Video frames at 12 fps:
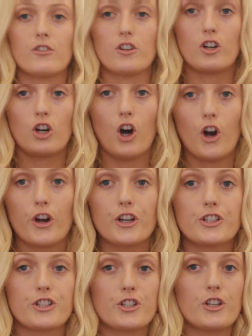or a
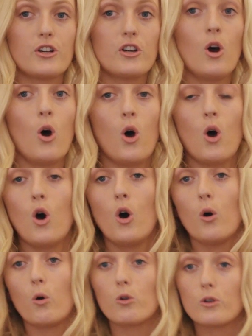coat,
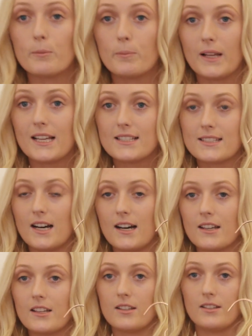or a blazer.